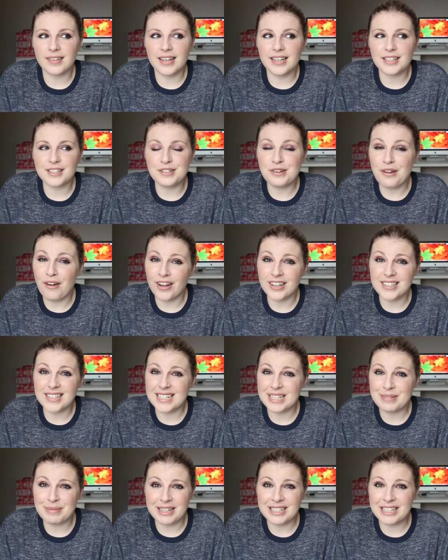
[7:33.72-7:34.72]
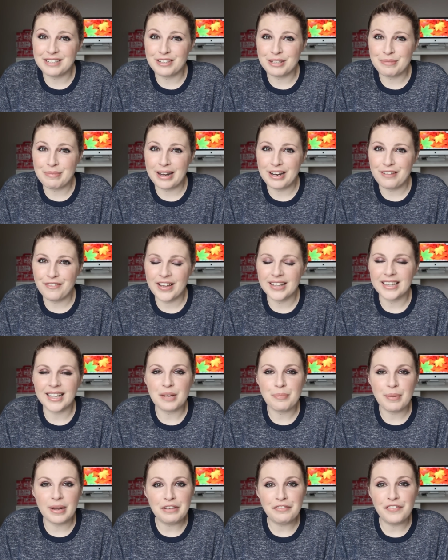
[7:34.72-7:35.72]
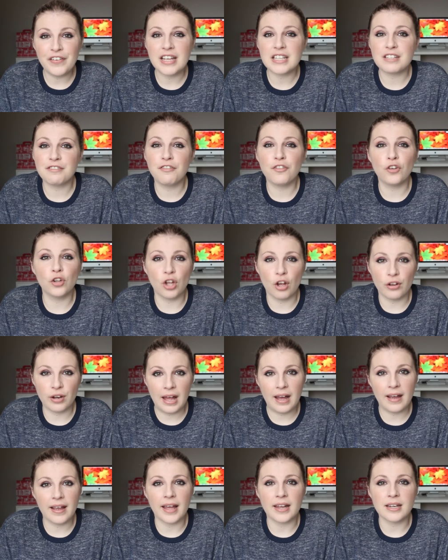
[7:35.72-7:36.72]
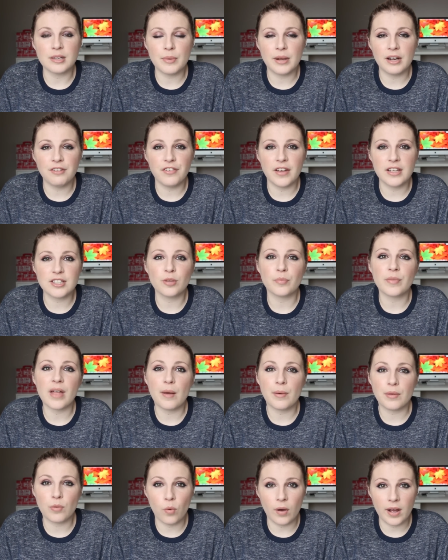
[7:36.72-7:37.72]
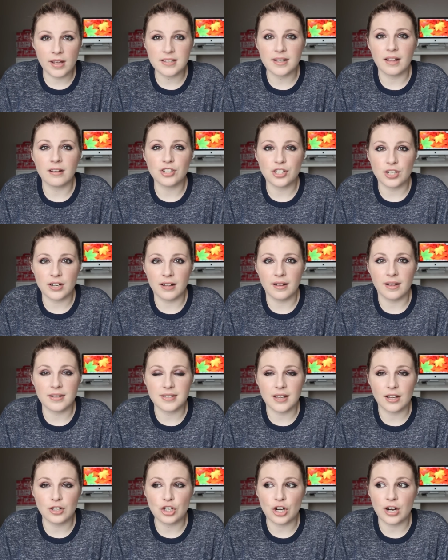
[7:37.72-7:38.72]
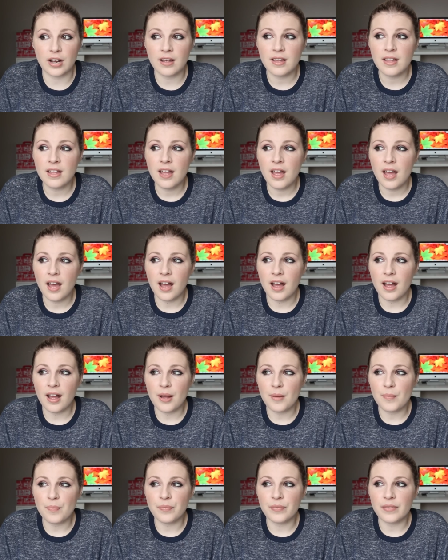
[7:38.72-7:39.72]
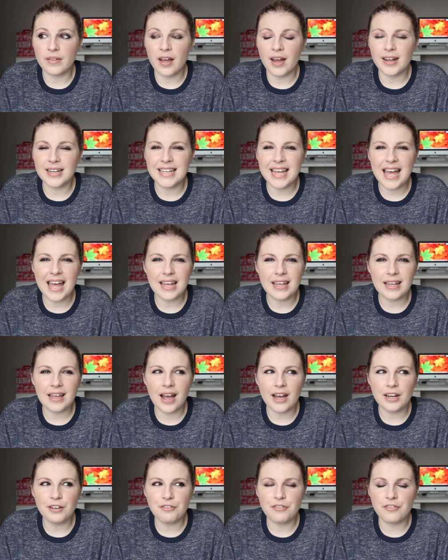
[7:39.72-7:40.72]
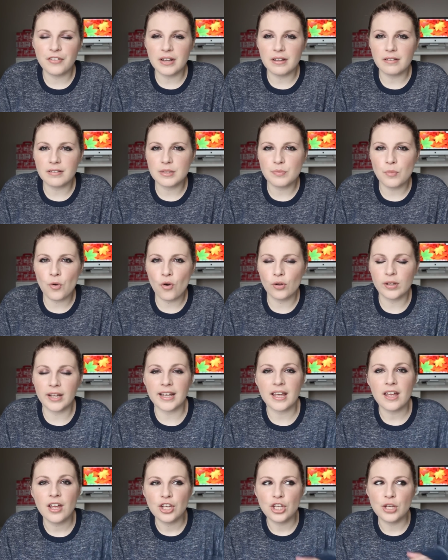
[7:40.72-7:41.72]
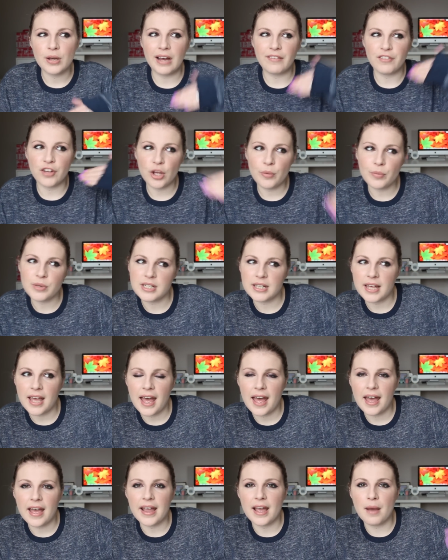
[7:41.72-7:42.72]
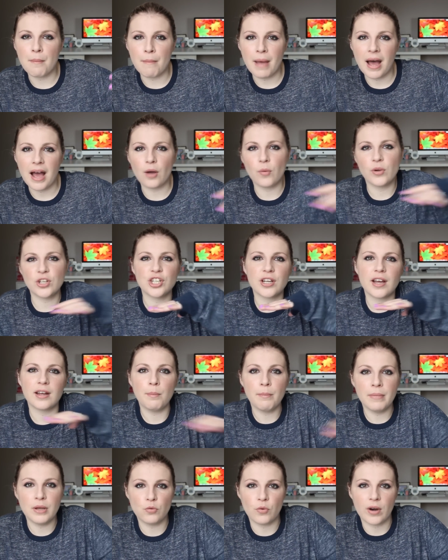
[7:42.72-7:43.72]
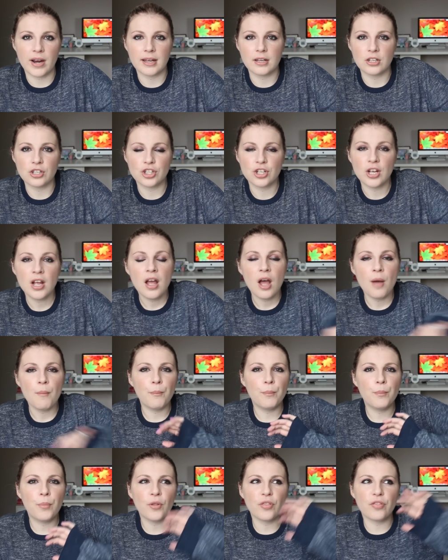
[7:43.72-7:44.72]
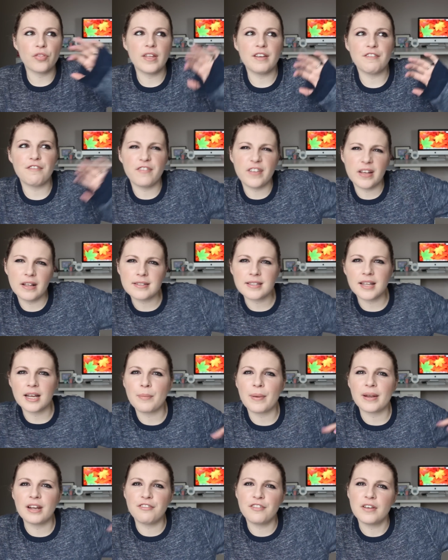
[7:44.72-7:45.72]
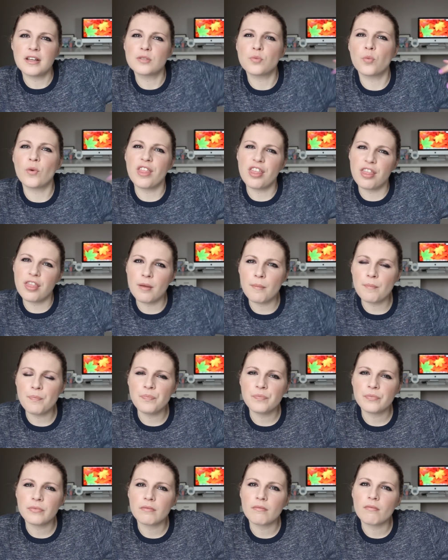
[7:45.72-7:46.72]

it's not as expensive as Benefit. Like, Benefit is full on high end. Benefit is up there with YSL, Chanel, etc. And yet it kind of feels more like you have Urban Decay and MAC, which are kind of mid-range, but it feels like Benefit is with them,